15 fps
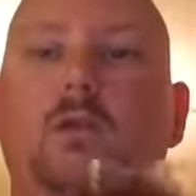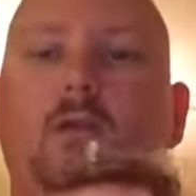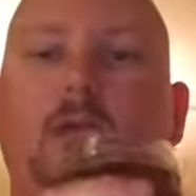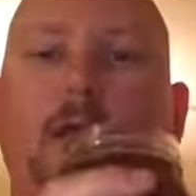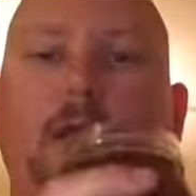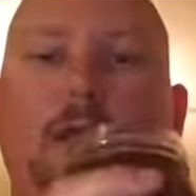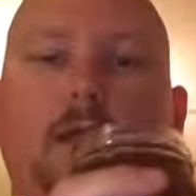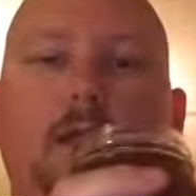
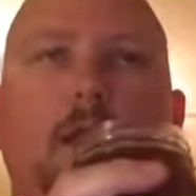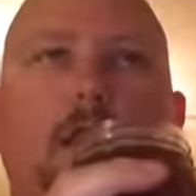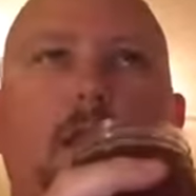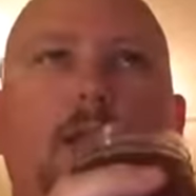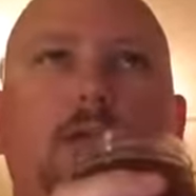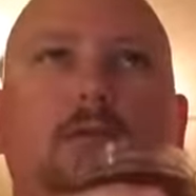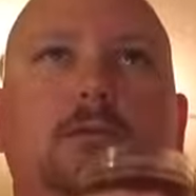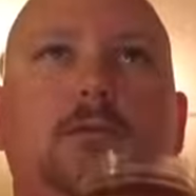And uh,
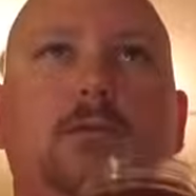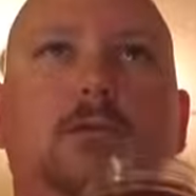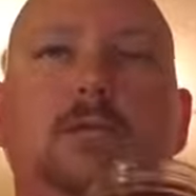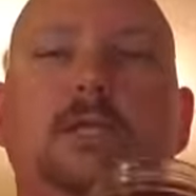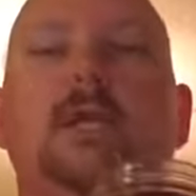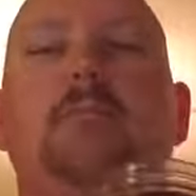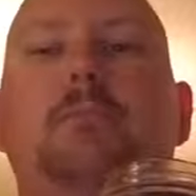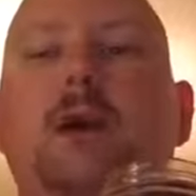it was
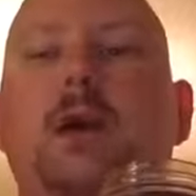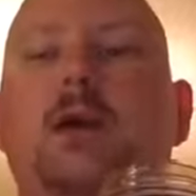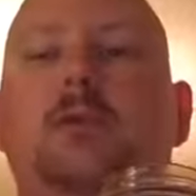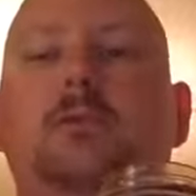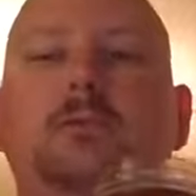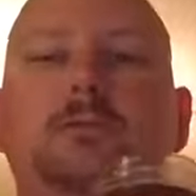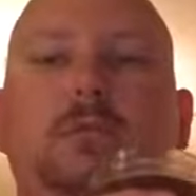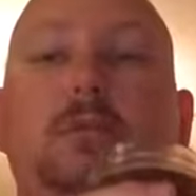in a
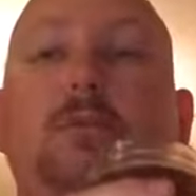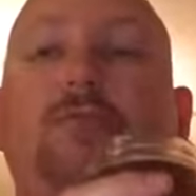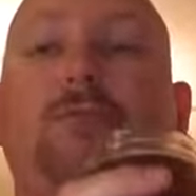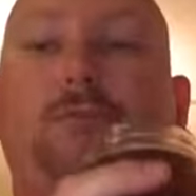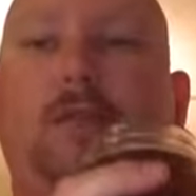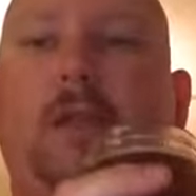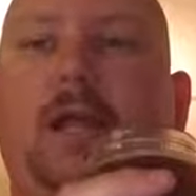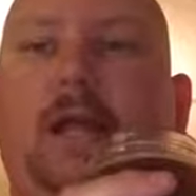bottle, and it was
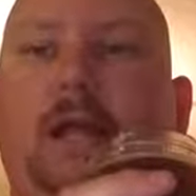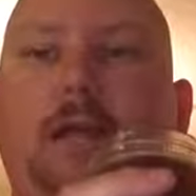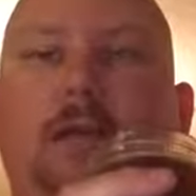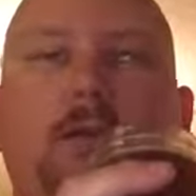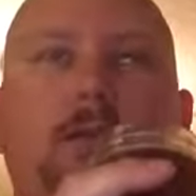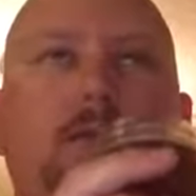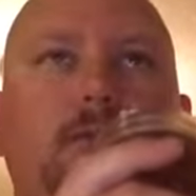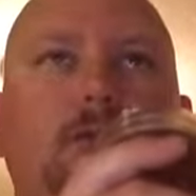flat.
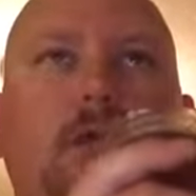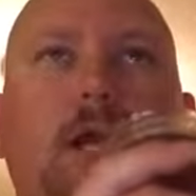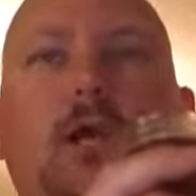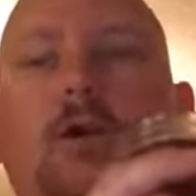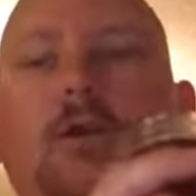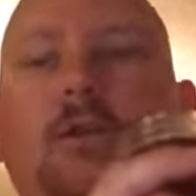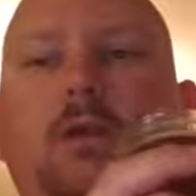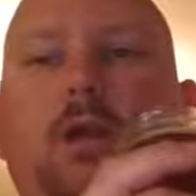So I
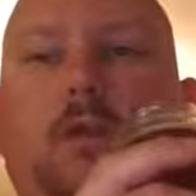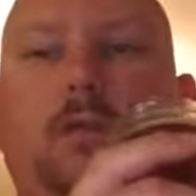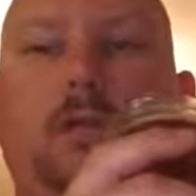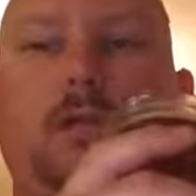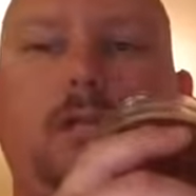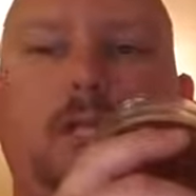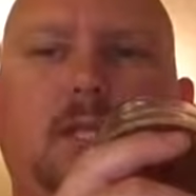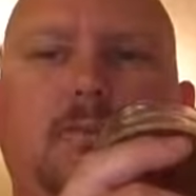called the company. I
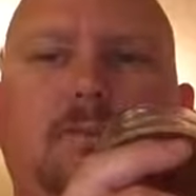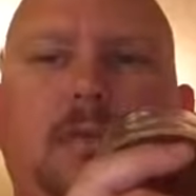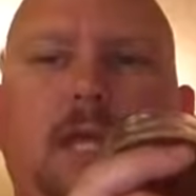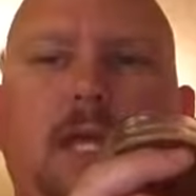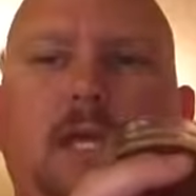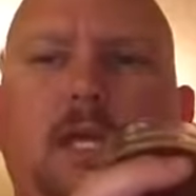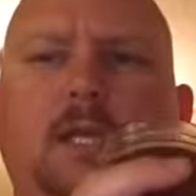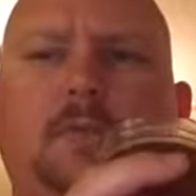said, it's
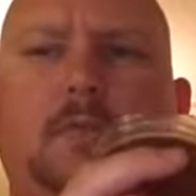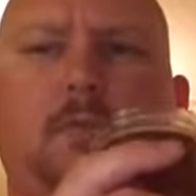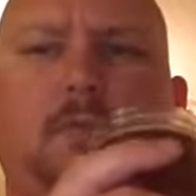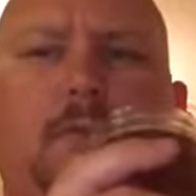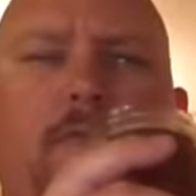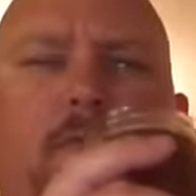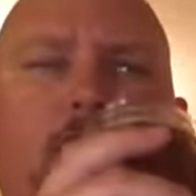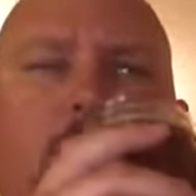flat. It ain't supposed to be
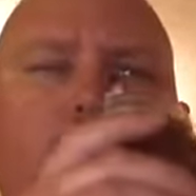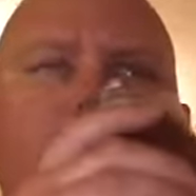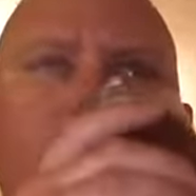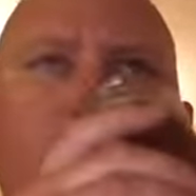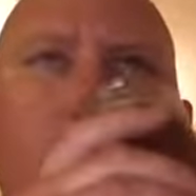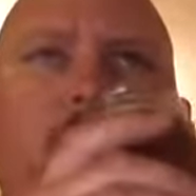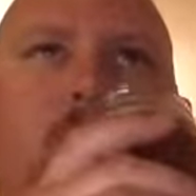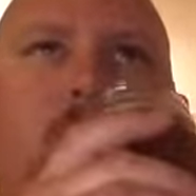flat. It's
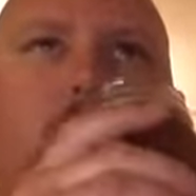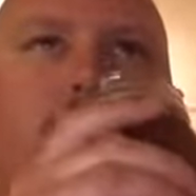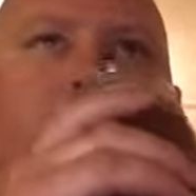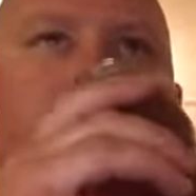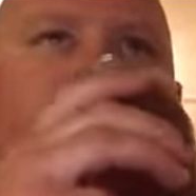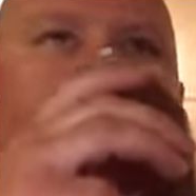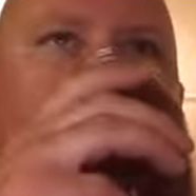supposed to burn.